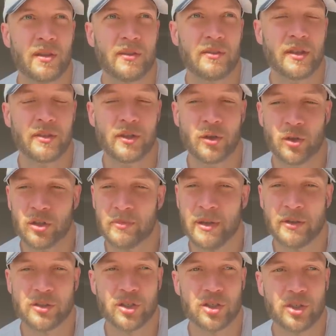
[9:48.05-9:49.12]
That they're not going to
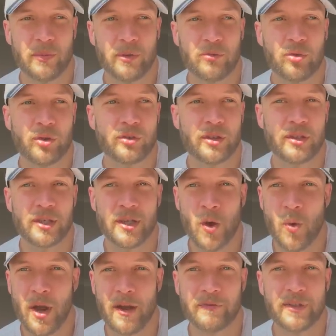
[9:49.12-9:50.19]
be able to stop the run. That they
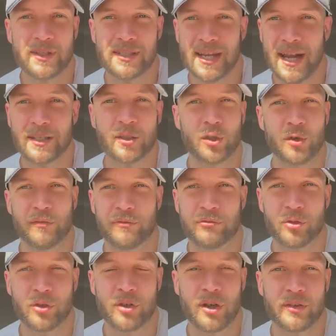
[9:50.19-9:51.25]
don't have the talent
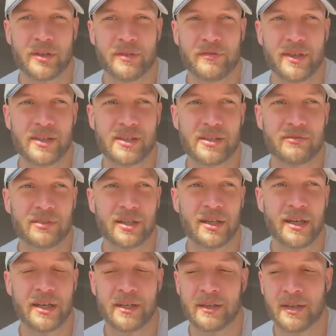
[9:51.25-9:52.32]
up front on the defensive
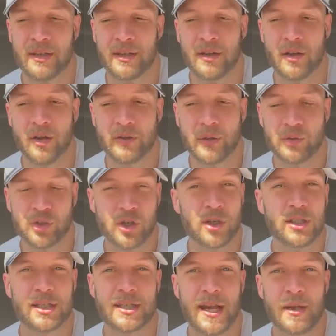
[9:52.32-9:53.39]
line on those
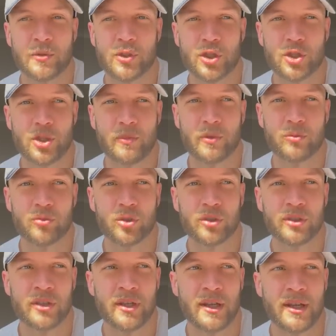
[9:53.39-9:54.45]
early downs to stop the
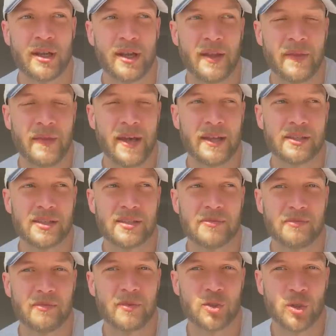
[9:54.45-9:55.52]
run. And that's
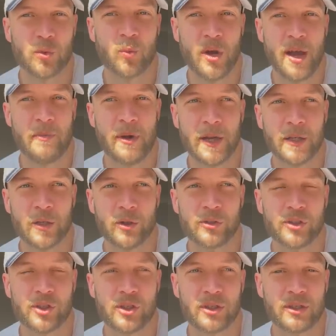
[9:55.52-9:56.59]
sort of where my
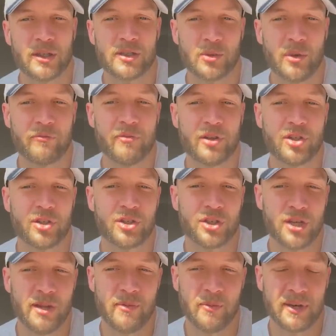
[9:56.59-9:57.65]
concern gets. So if Richard
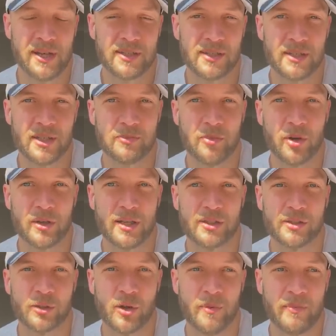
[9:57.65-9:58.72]
Sherman, when he's in his
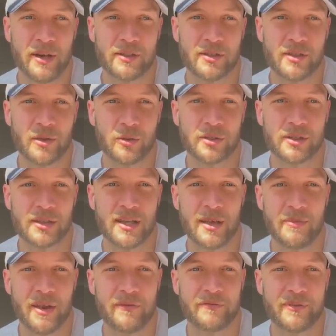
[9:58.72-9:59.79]
podcast, they're going back to the old
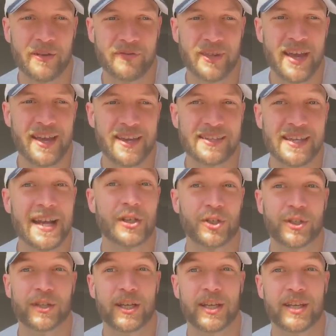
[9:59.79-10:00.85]
scheme. If that is
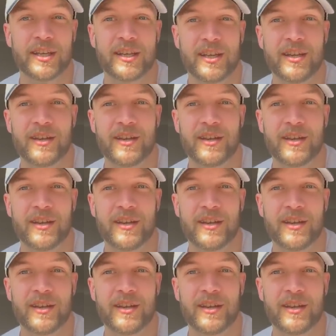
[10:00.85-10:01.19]
actually